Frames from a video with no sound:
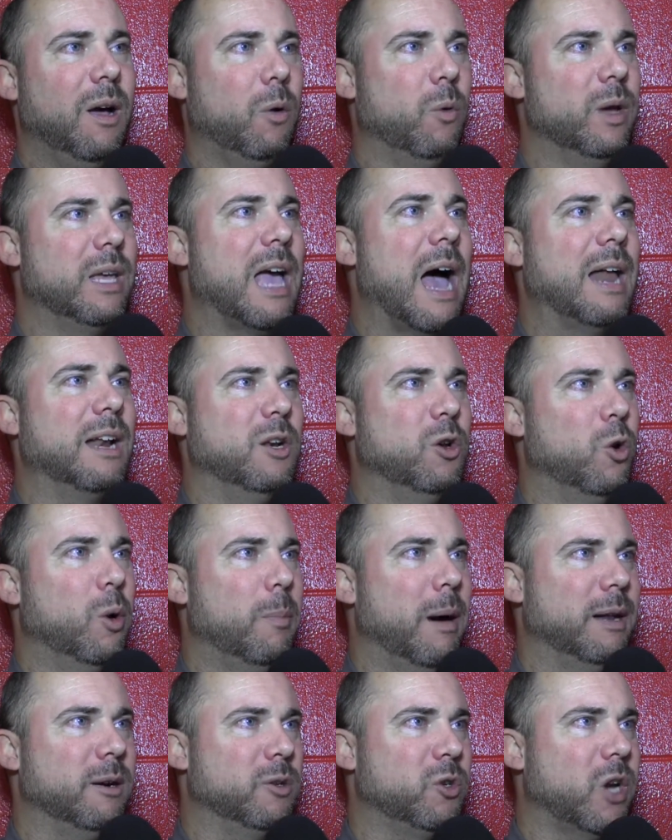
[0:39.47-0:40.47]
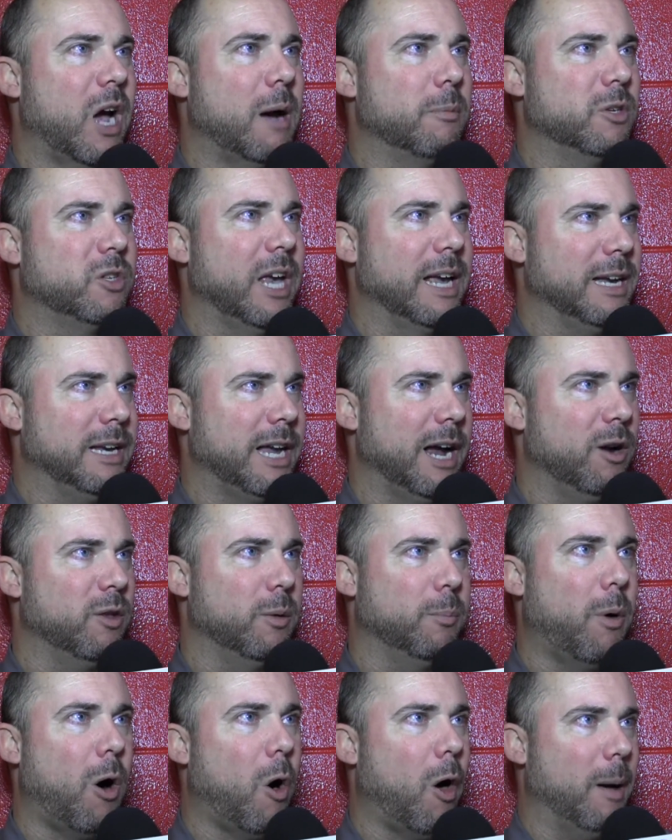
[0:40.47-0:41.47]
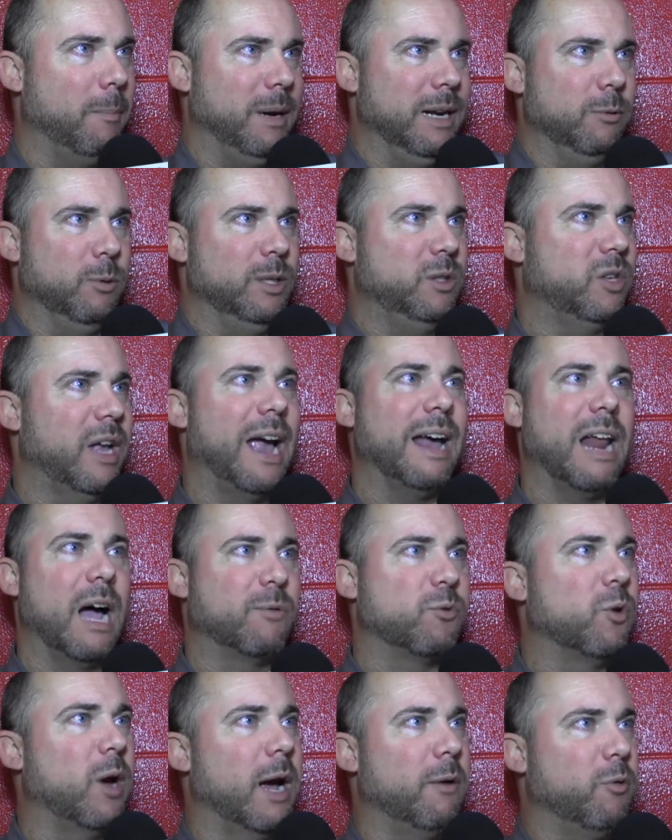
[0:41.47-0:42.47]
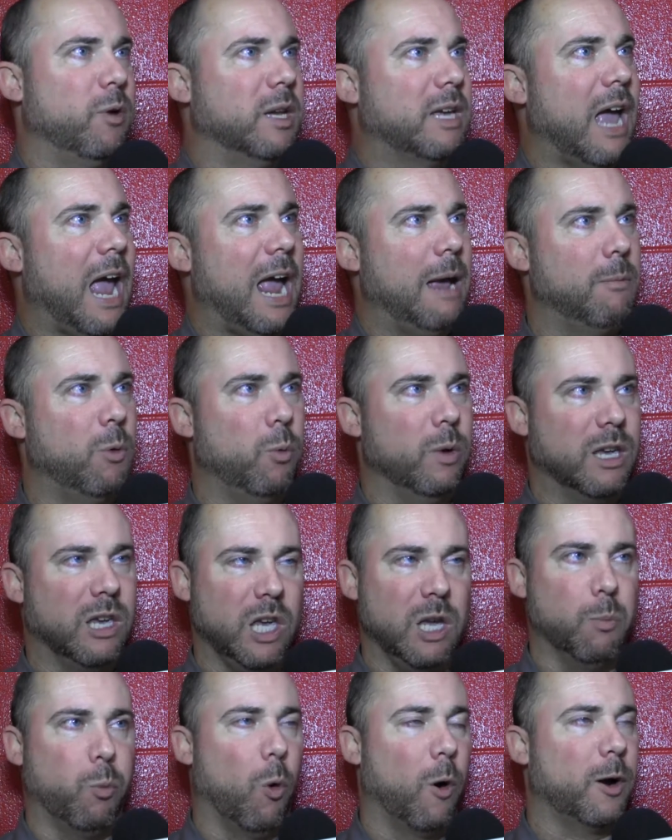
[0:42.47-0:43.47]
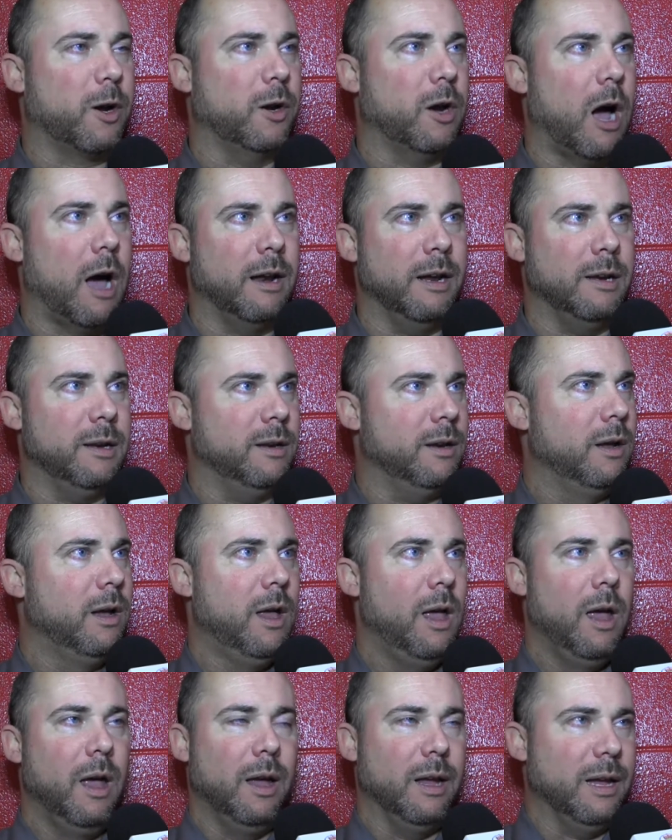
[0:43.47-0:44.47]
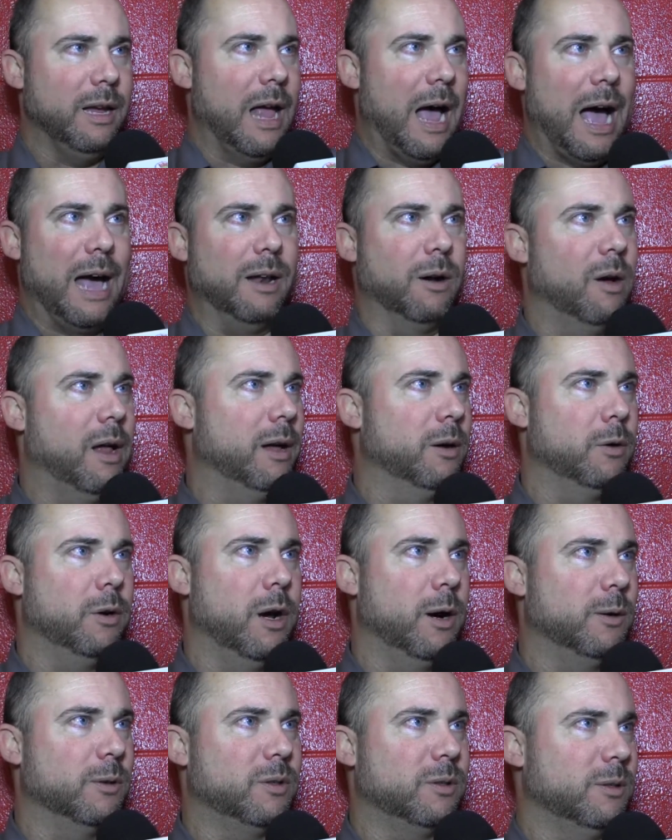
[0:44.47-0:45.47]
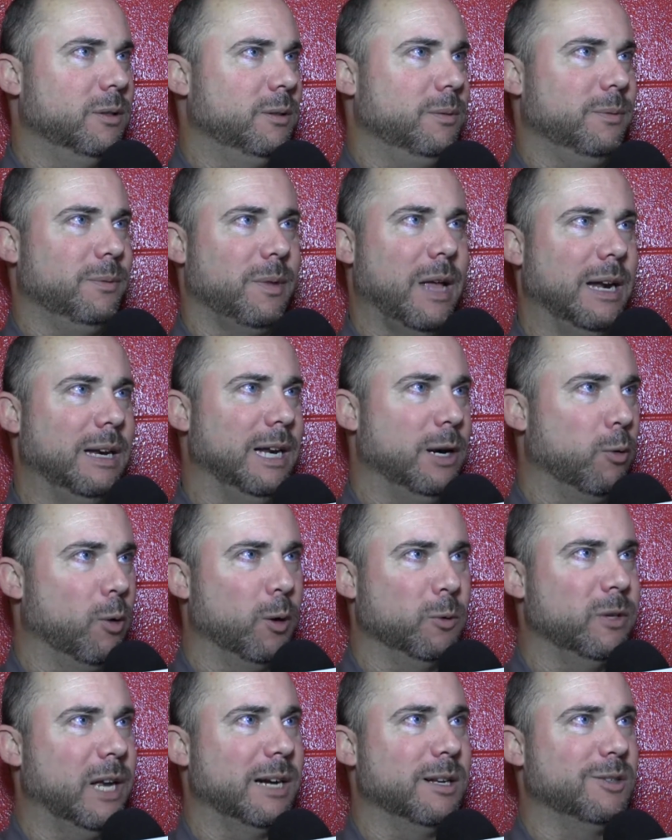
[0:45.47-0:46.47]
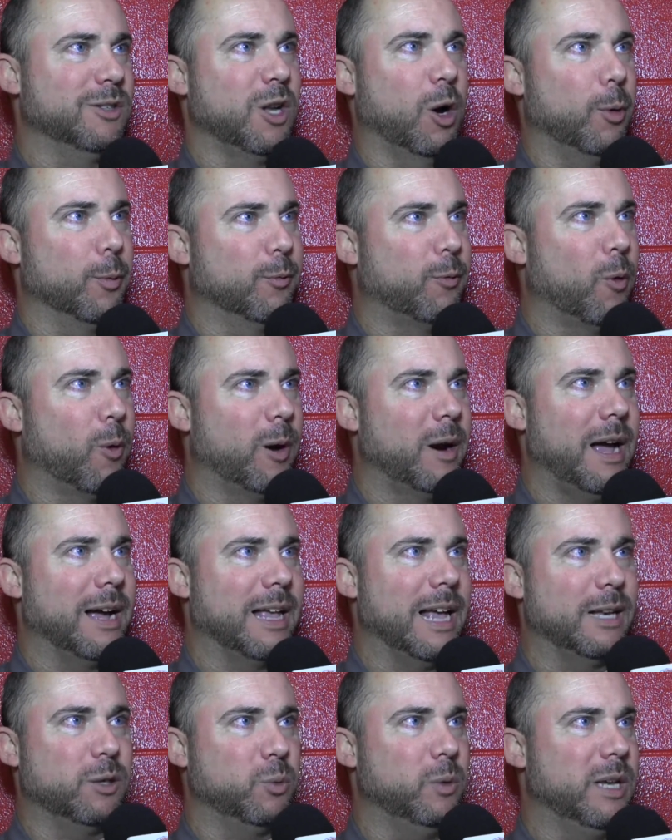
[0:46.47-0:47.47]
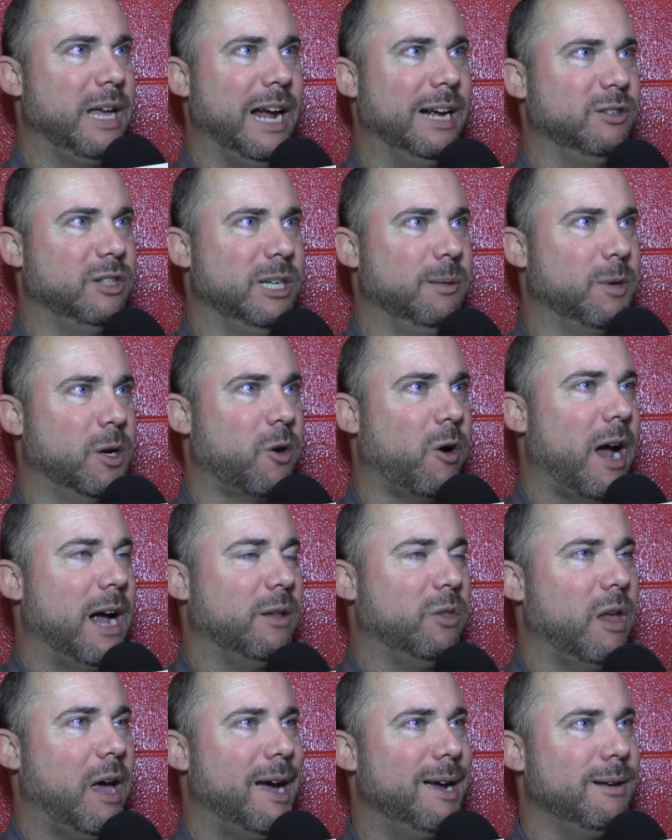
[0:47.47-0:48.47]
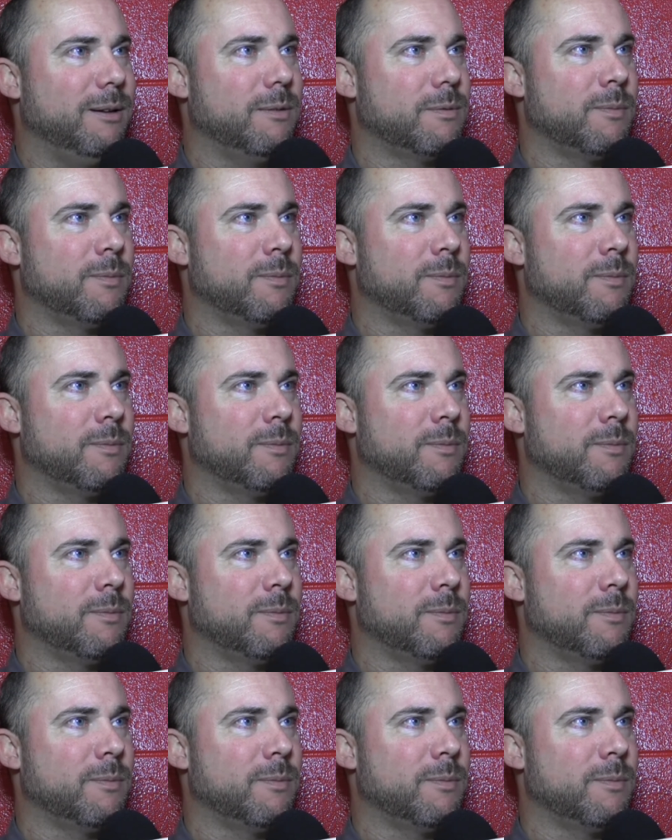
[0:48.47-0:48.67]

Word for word: we got to do a better job of taking care of the ball. I mean, we say it after every game, and we keep working on it. And yeah, I don't, I don't know. It's the, I need a Rosetta Stone for it. I guess we can't seem to crack that.